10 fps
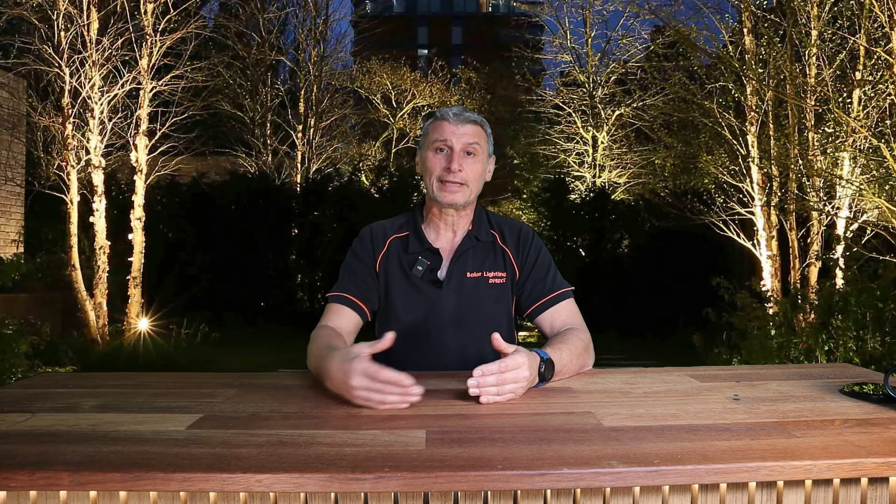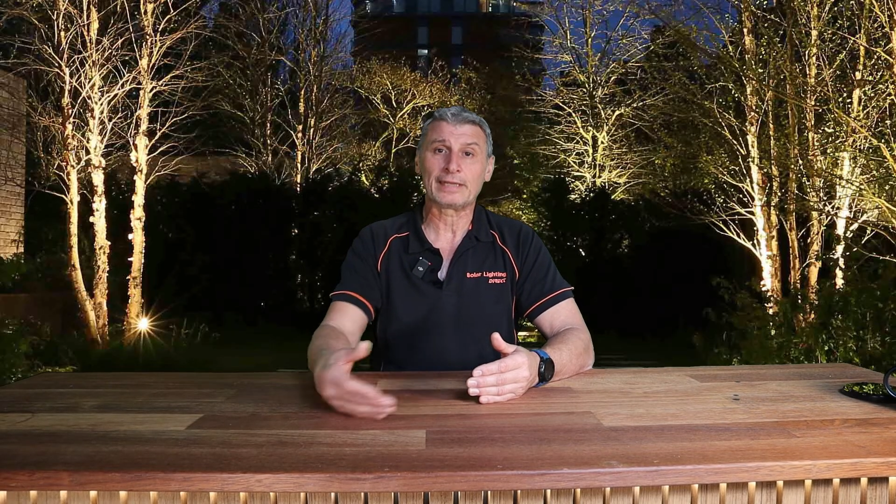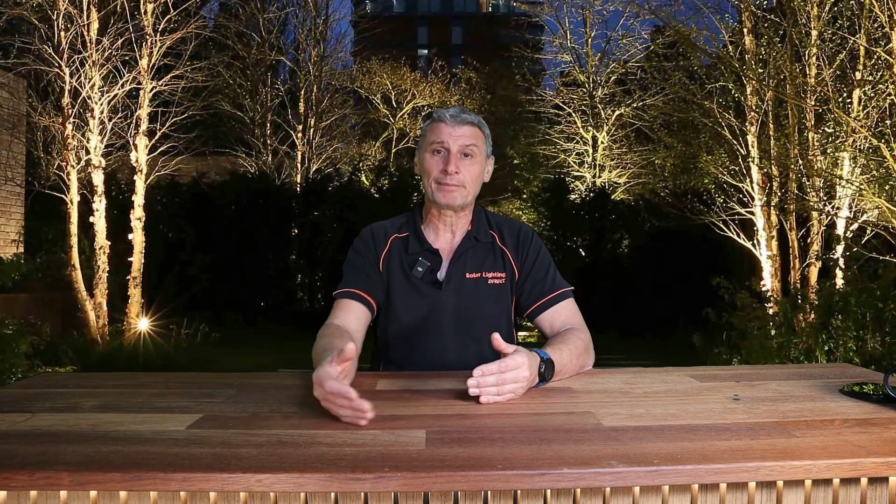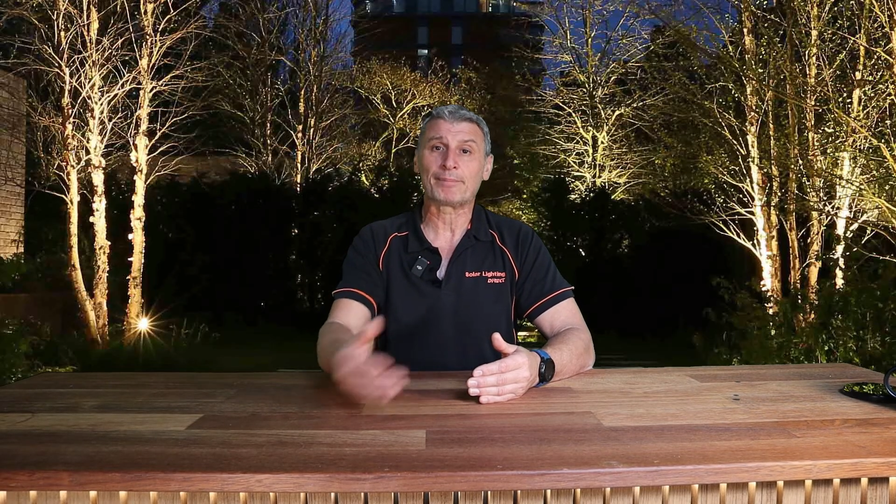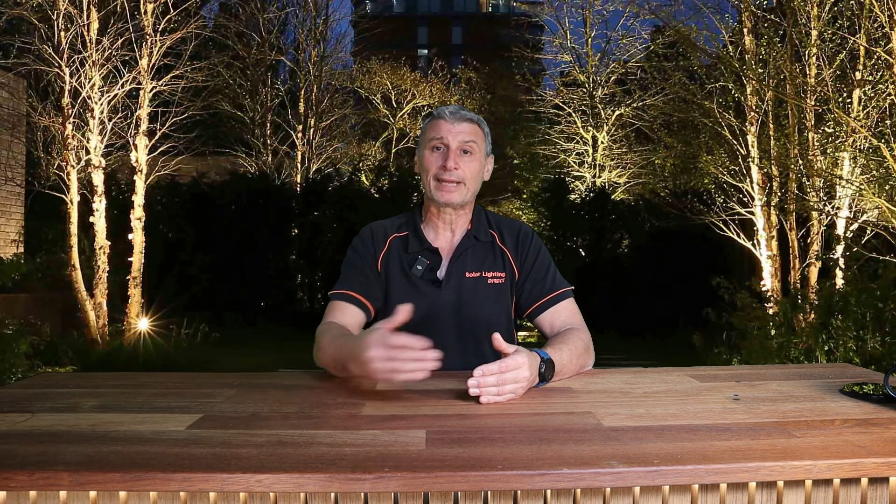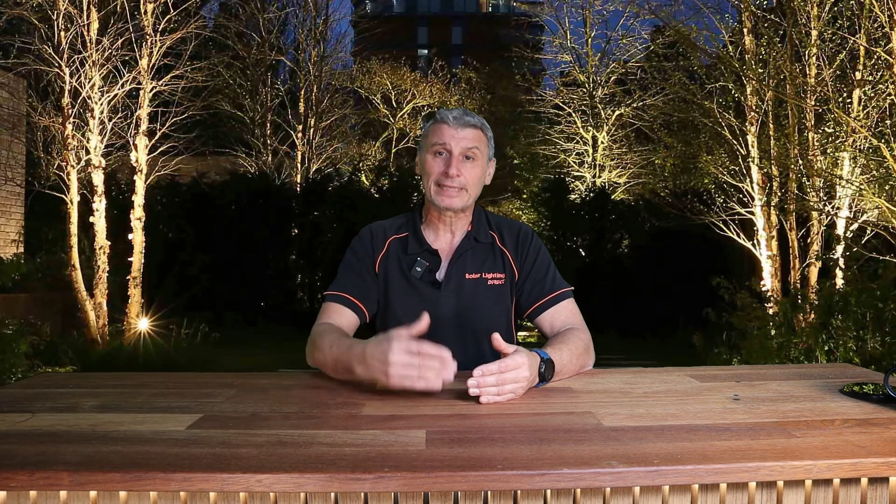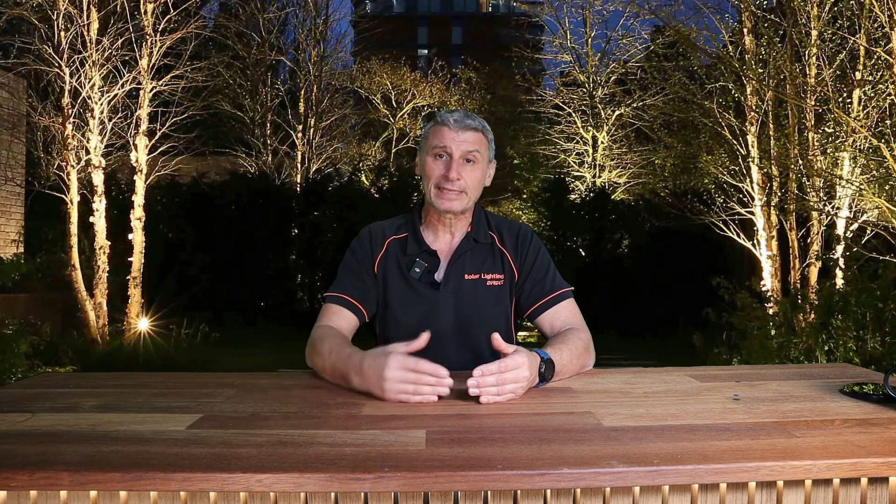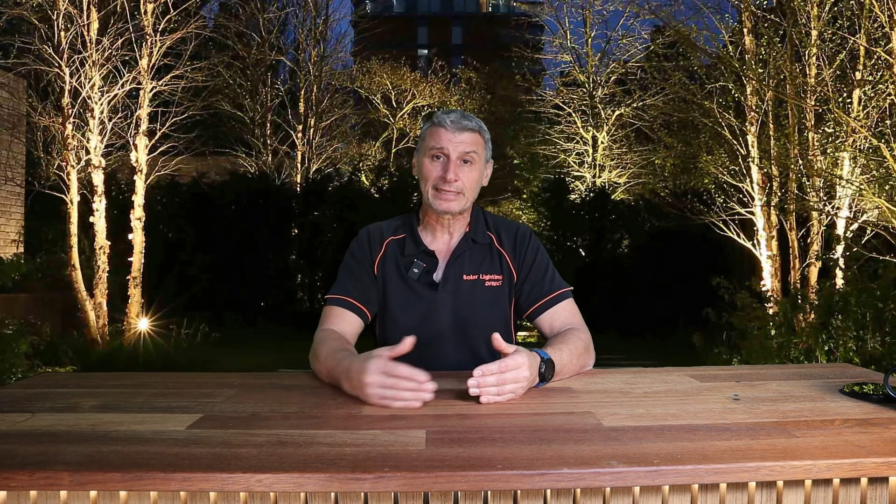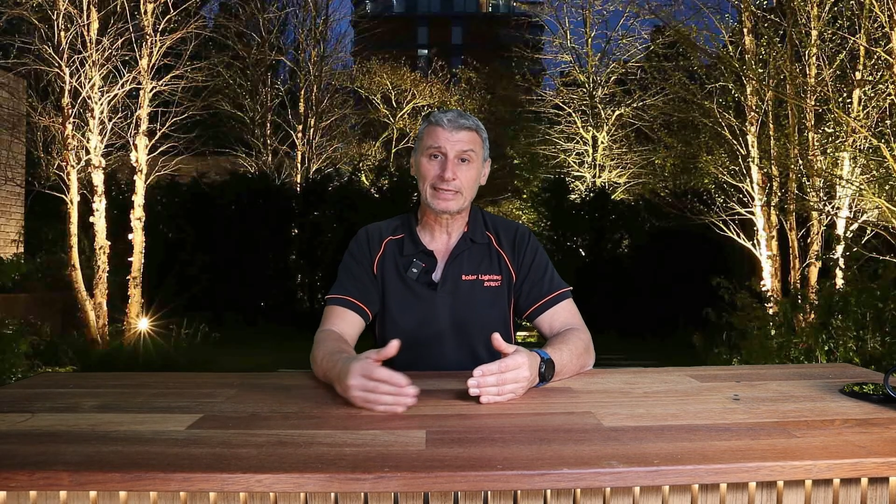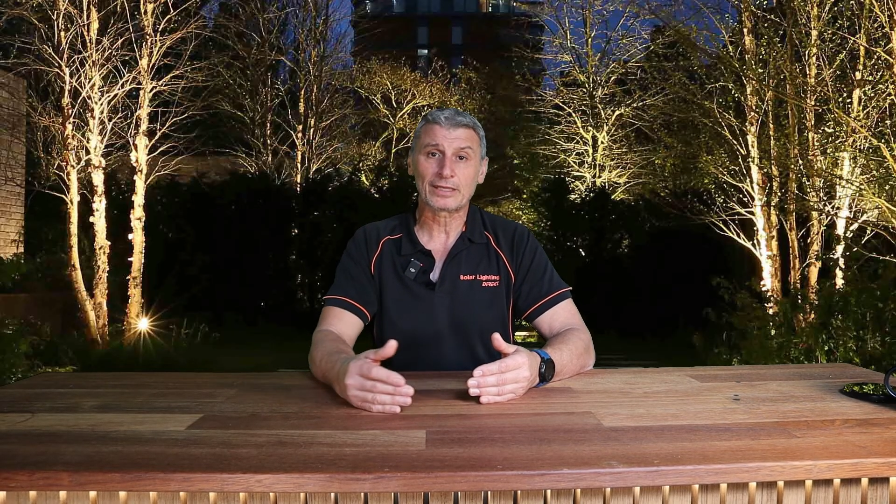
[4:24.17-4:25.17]
and then
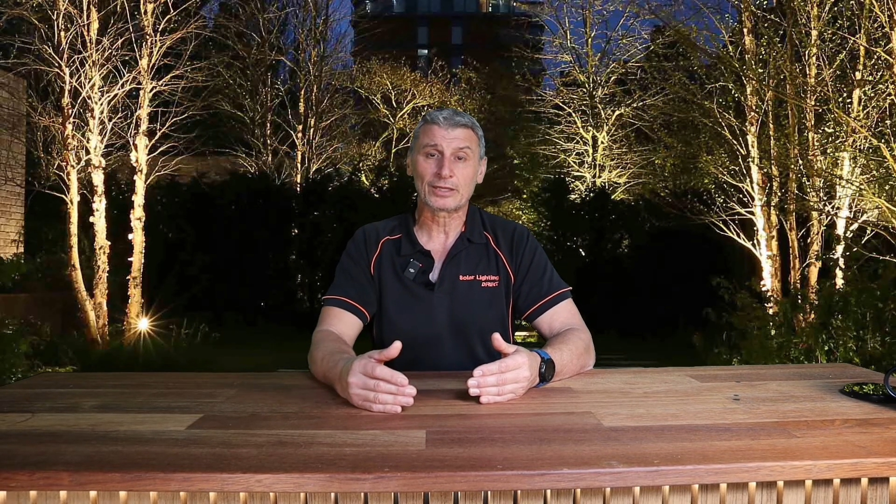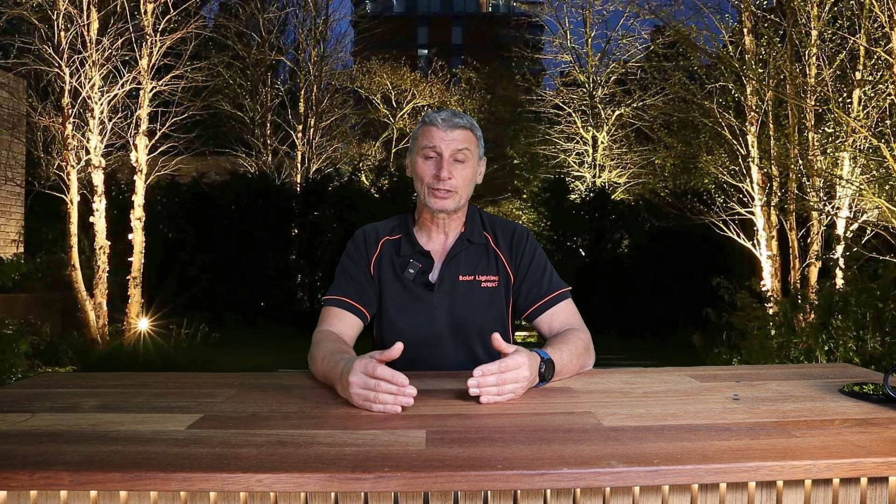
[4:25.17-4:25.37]
banking another